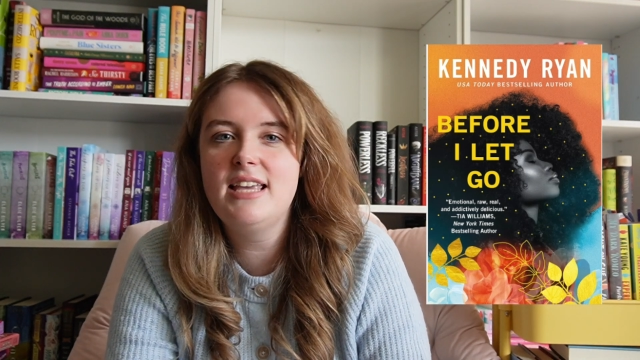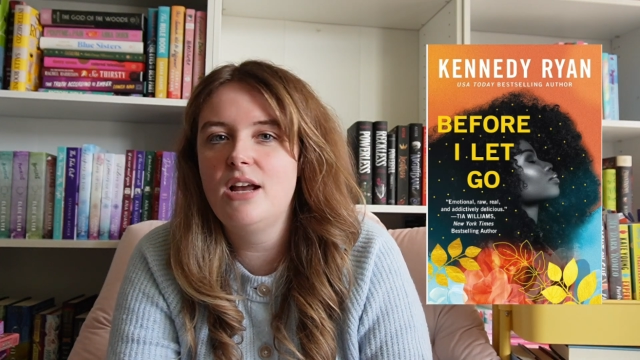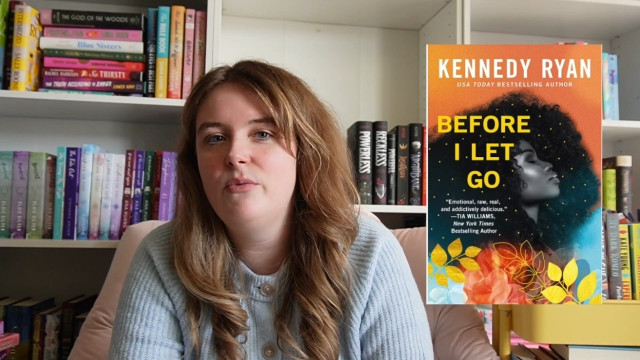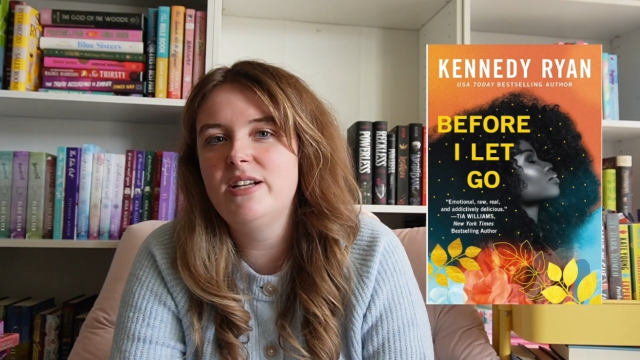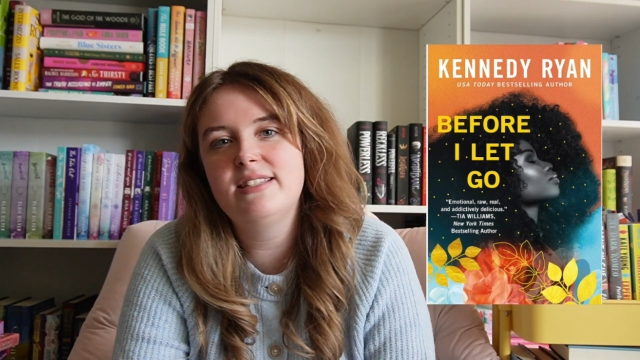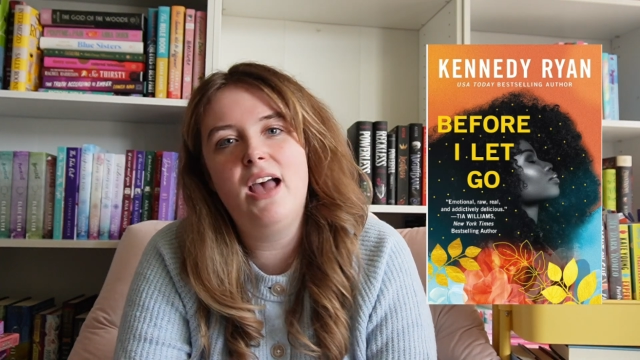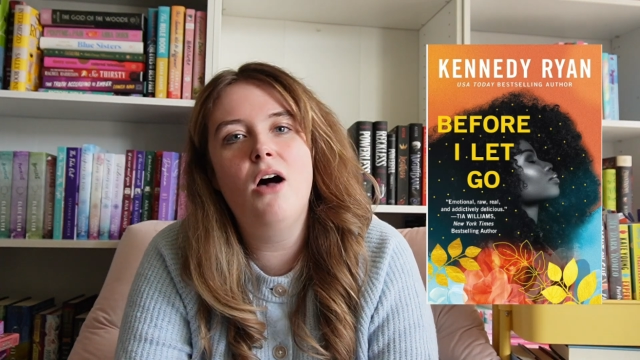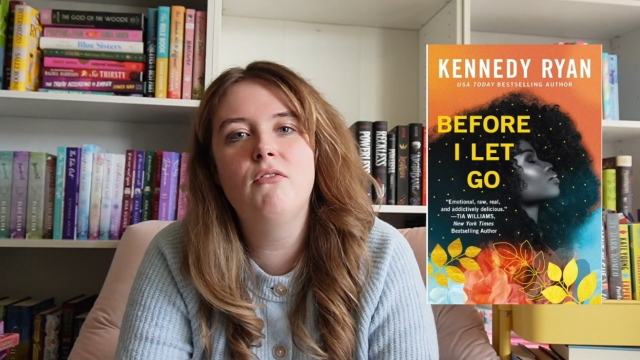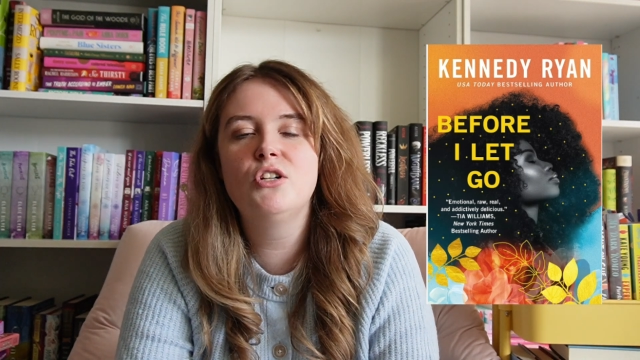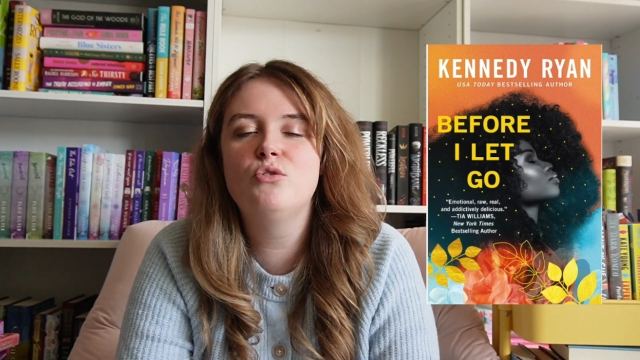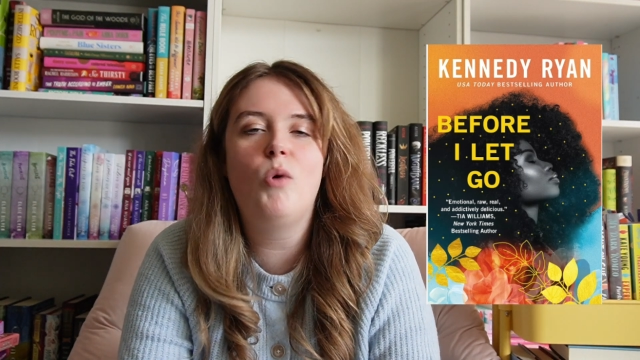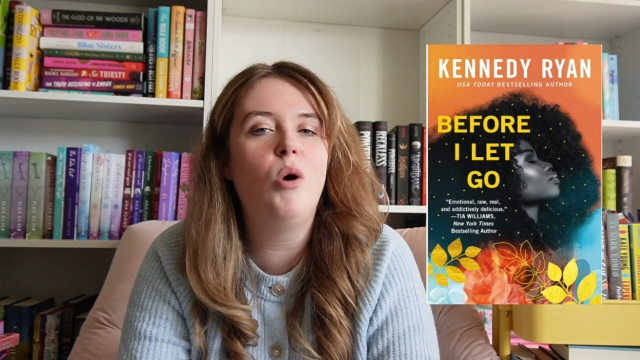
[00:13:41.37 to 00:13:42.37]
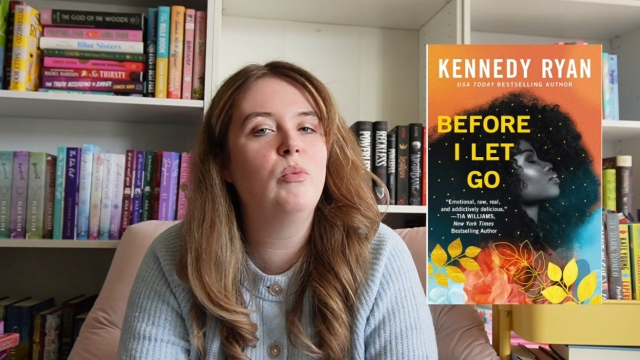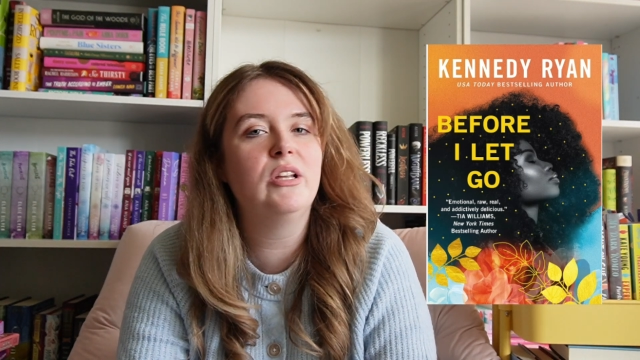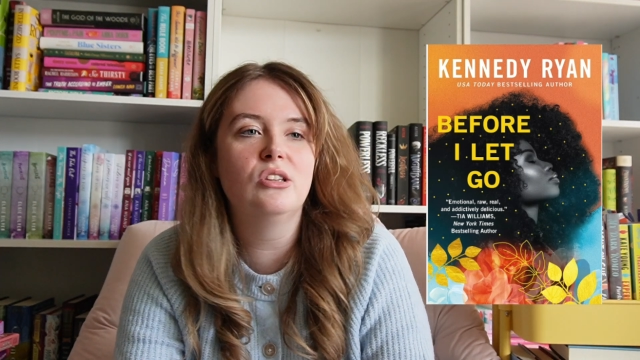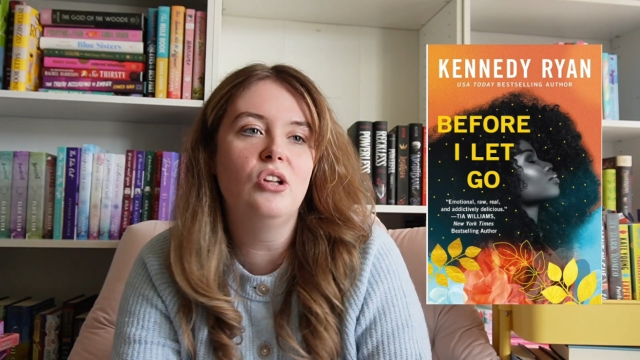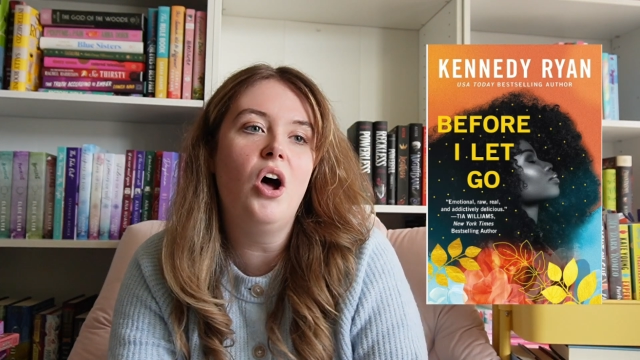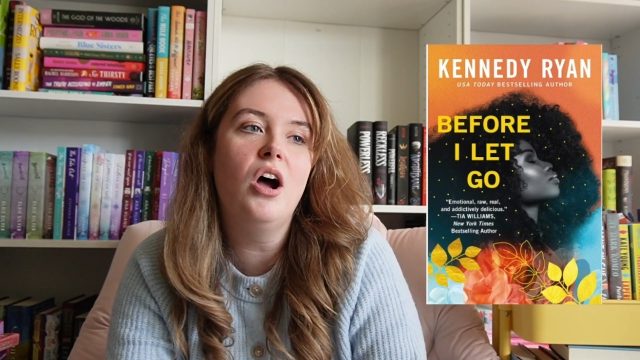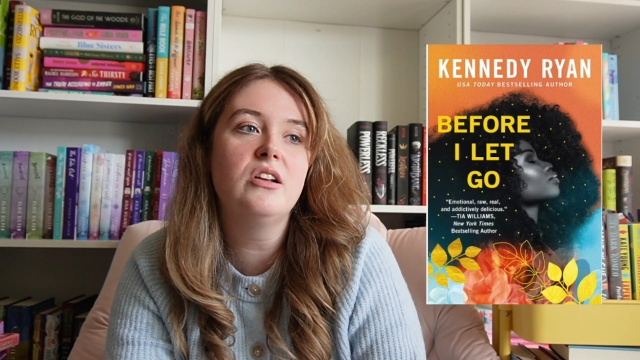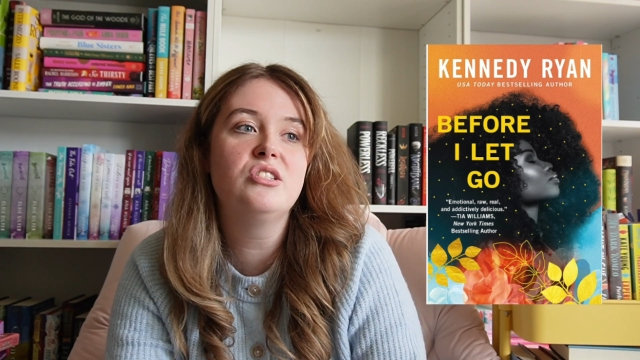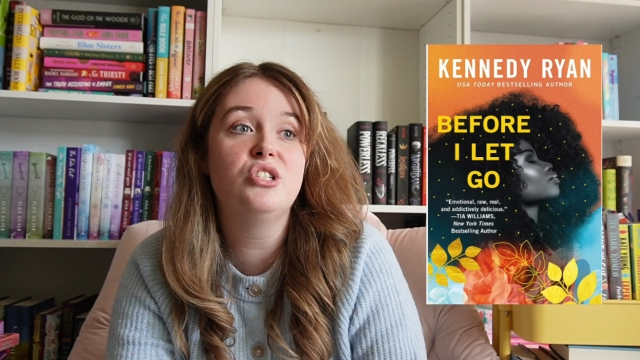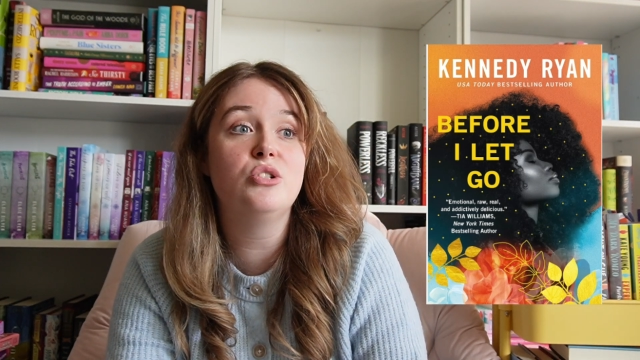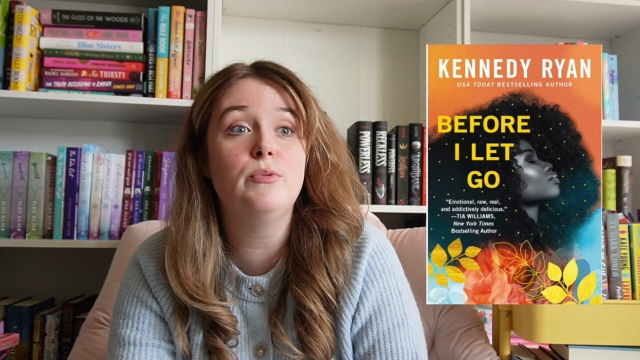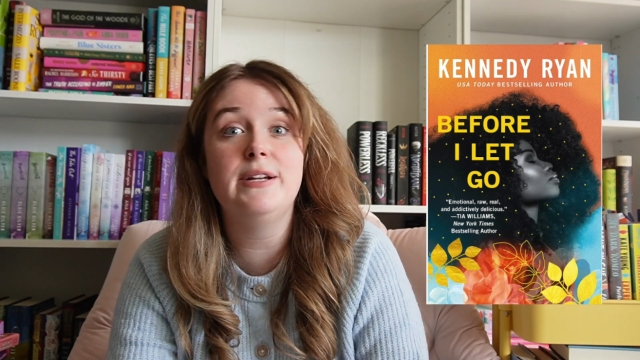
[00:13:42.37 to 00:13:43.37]
Can we salvage what we
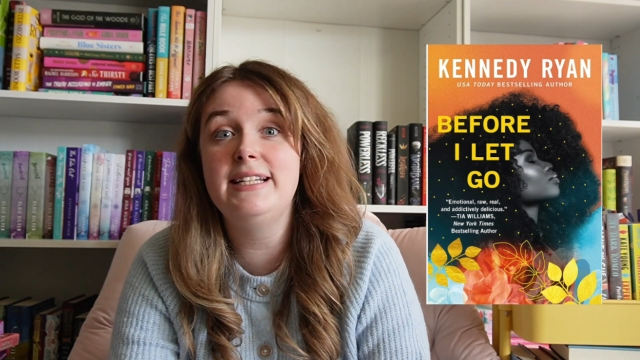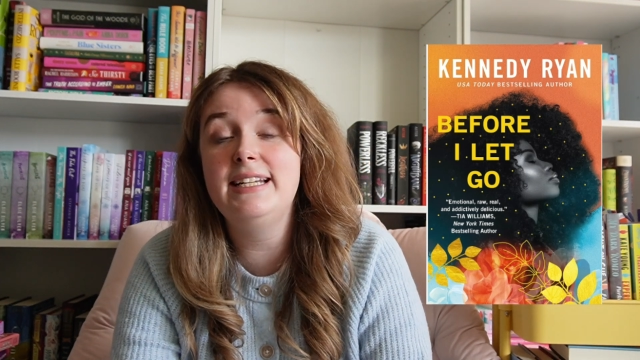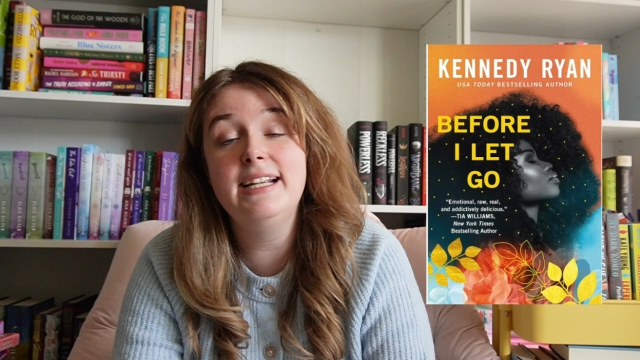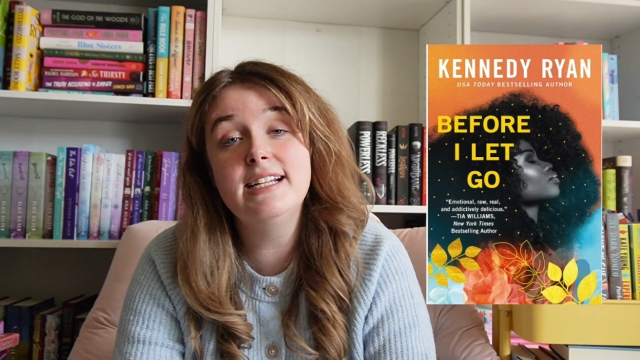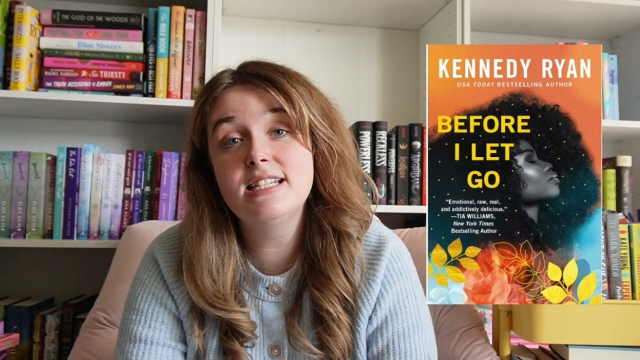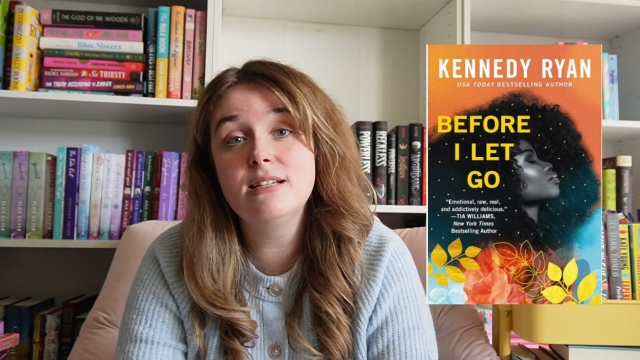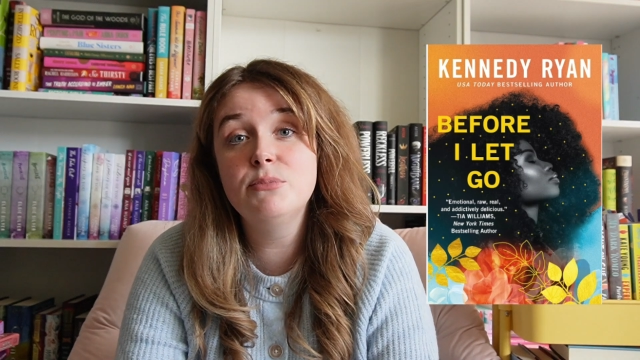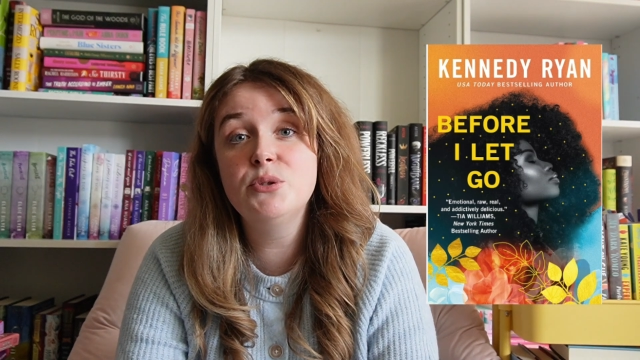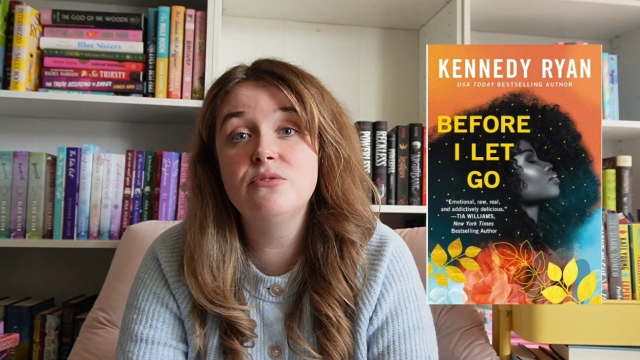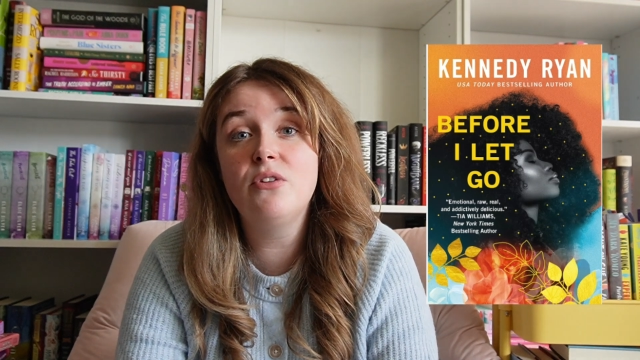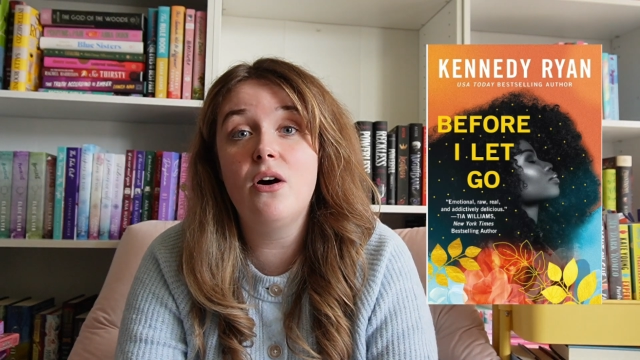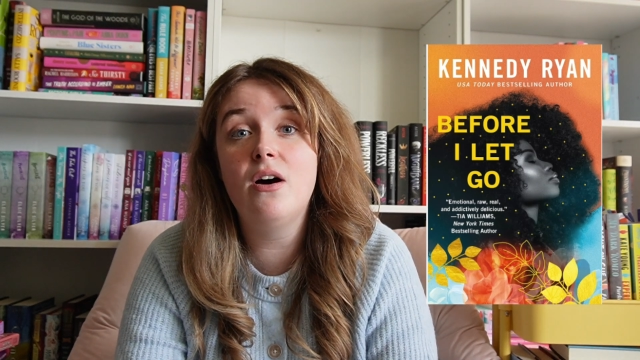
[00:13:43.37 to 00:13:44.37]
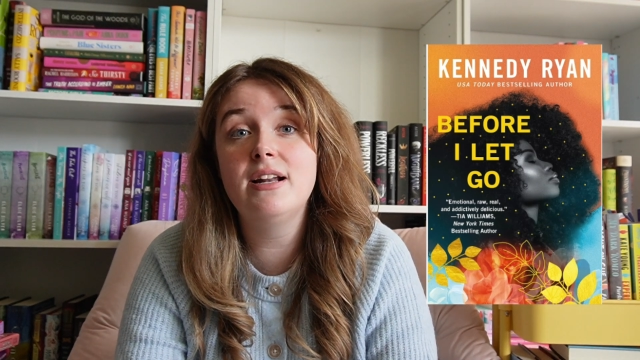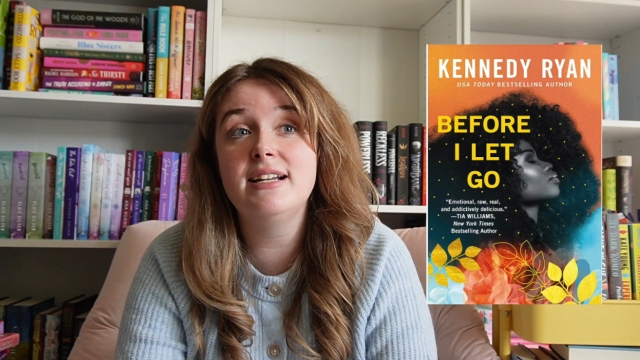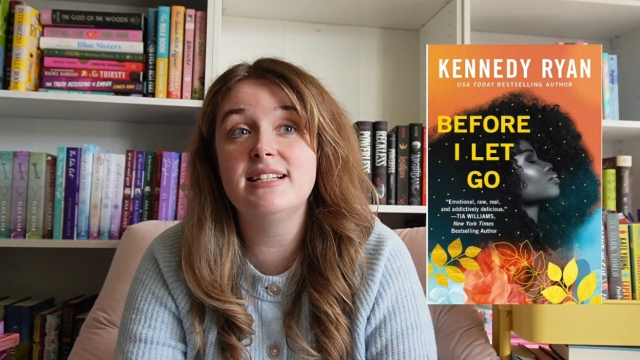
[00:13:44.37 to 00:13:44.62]
lost? Do we need to move on?